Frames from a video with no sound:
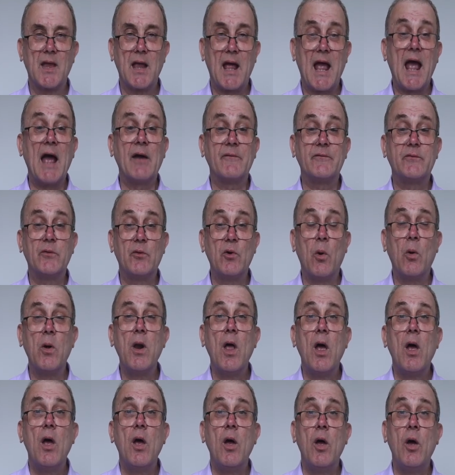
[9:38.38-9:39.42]
After all,
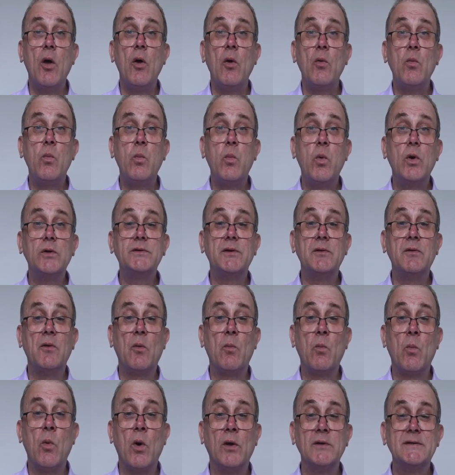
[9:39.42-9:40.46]
who wouldn't
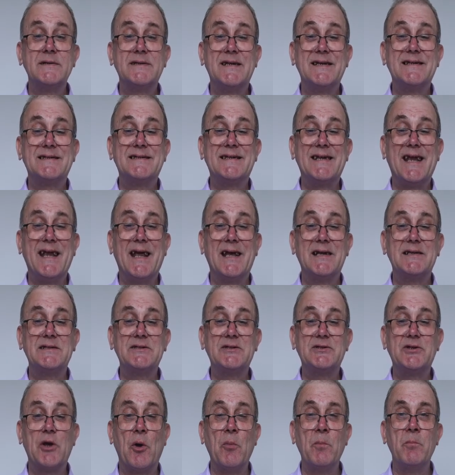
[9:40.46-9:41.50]
want to see a
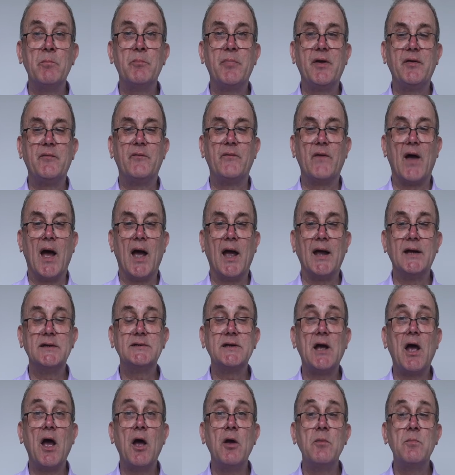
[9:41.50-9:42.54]
zombified
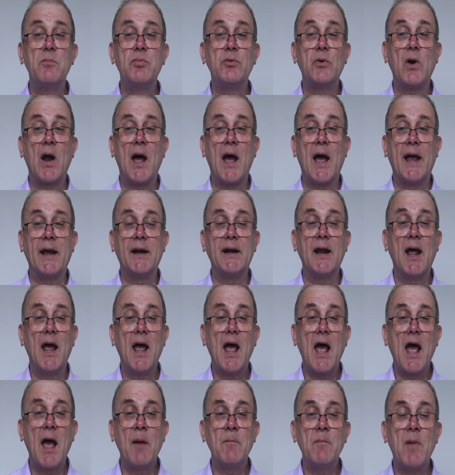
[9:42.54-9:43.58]
OBrien
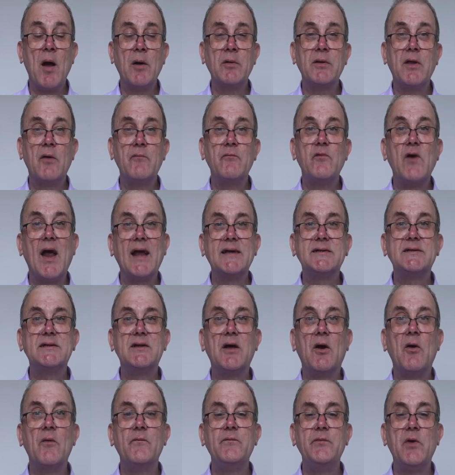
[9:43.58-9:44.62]
among the rest
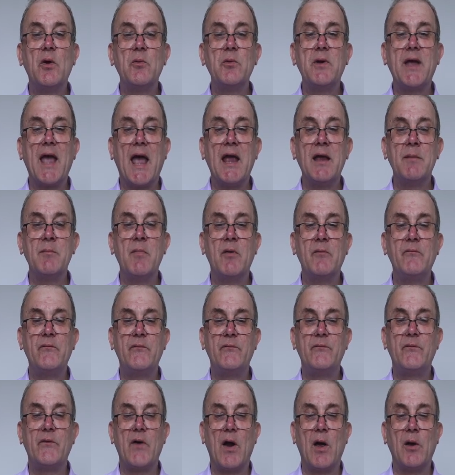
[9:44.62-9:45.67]
of your Game of
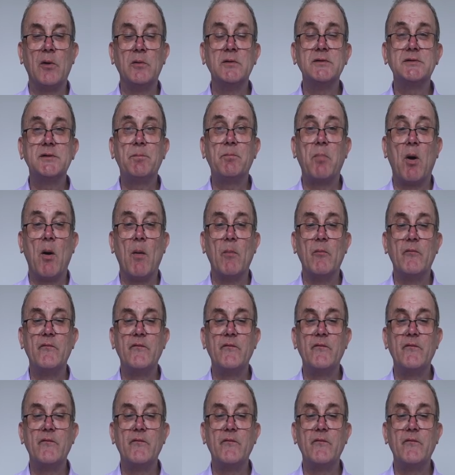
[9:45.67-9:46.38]
Thrones pop